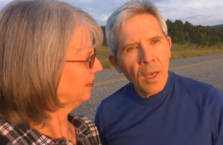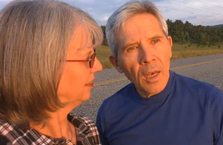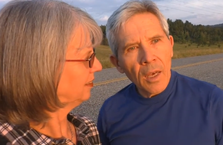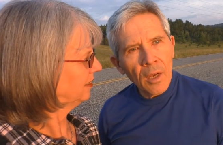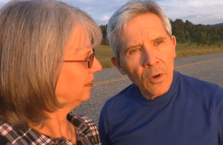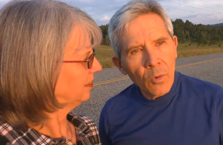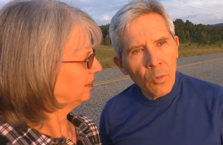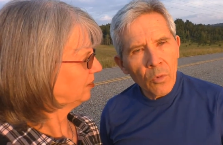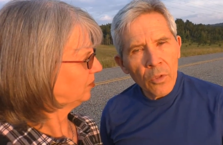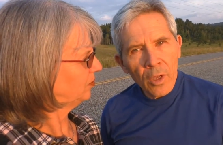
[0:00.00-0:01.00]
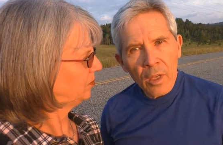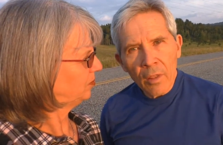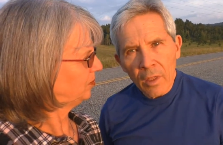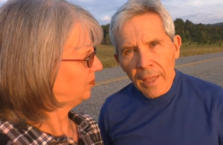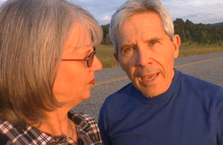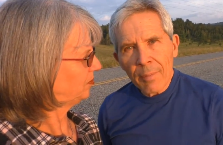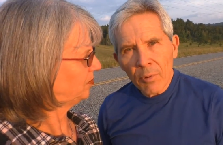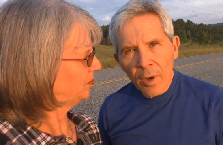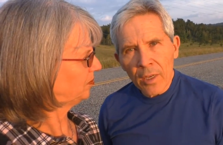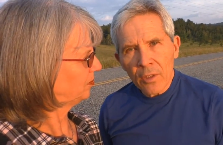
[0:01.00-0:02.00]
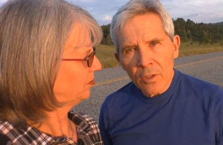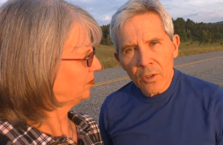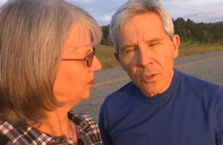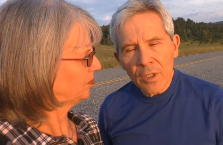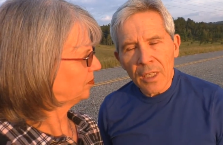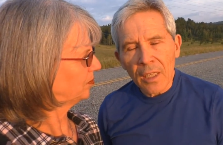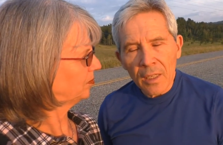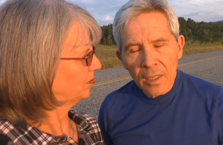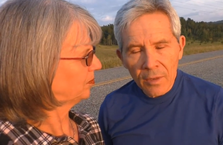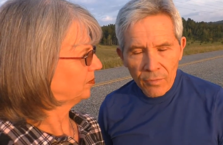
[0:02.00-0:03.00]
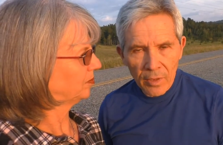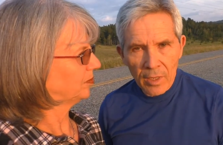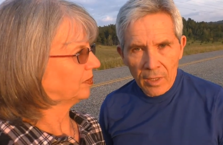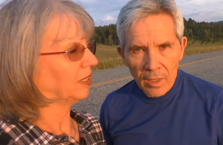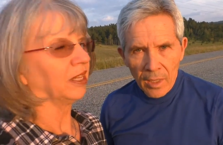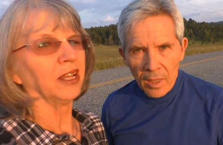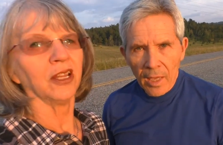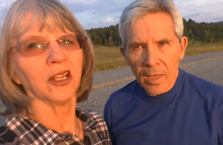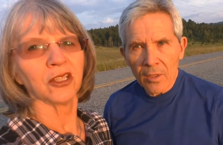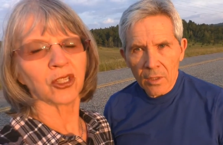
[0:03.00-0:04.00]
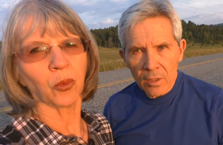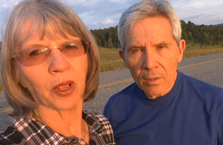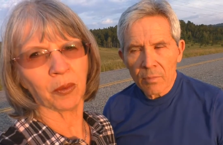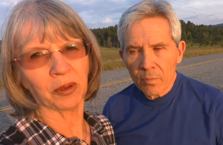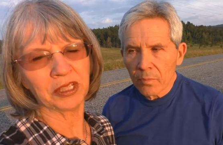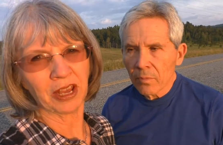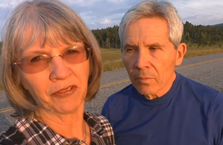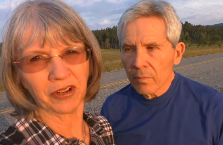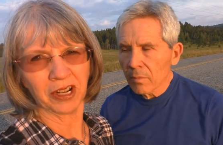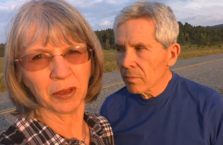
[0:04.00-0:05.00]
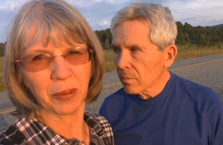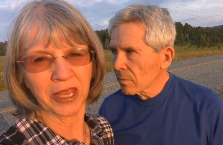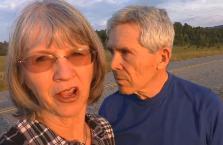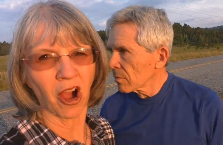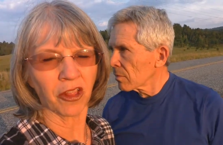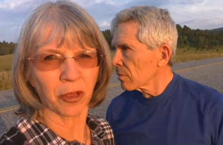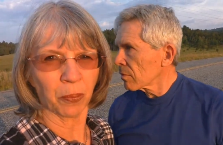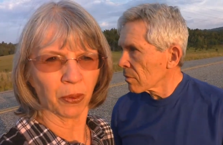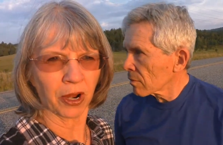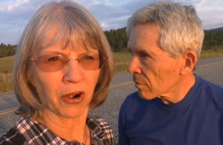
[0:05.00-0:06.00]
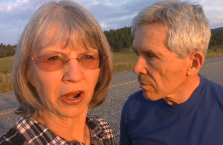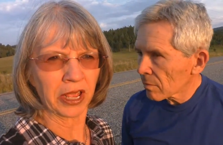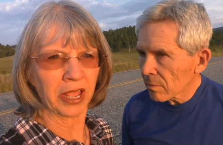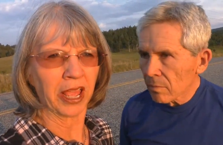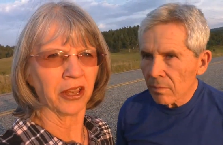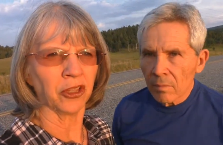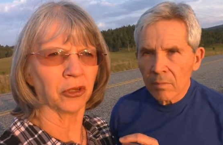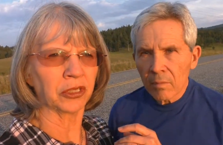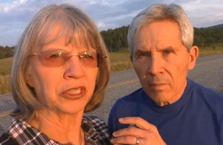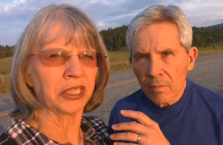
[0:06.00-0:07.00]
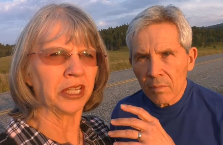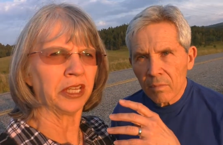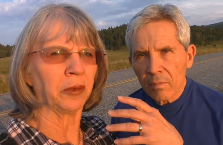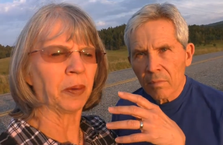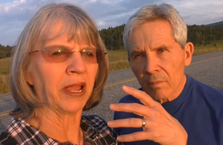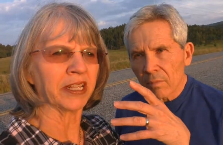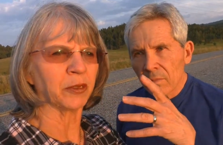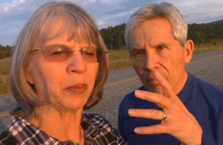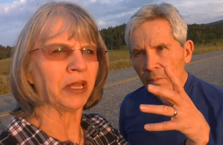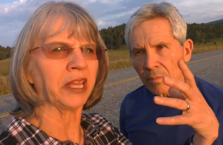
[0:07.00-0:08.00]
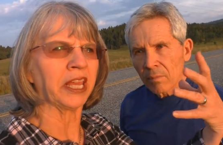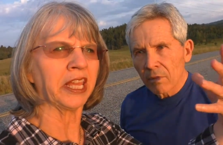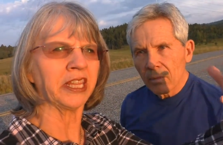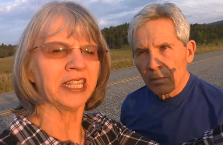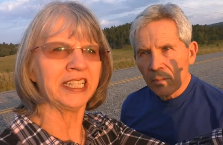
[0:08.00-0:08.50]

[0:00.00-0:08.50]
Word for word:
Speaker 1: uh, the the land prices are significantly less.
Speaker 2: So we will definitely be on the prairie, and you'll see Pikes Peak in the